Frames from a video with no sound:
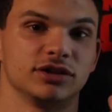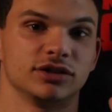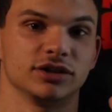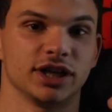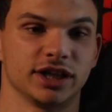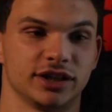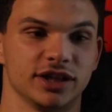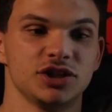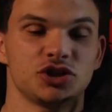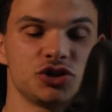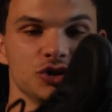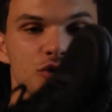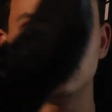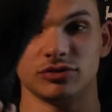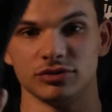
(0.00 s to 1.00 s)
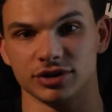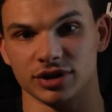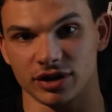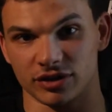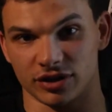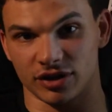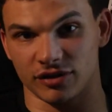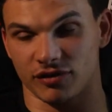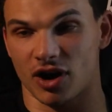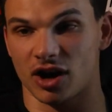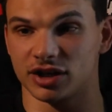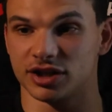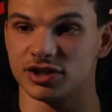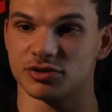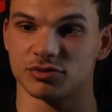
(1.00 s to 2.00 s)
Like, this shoe, the
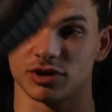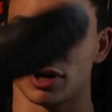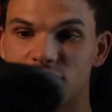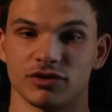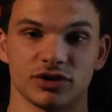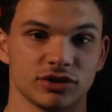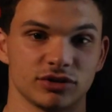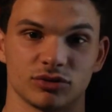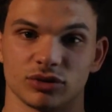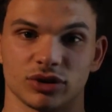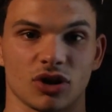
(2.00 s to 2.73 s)
Avancus, whatever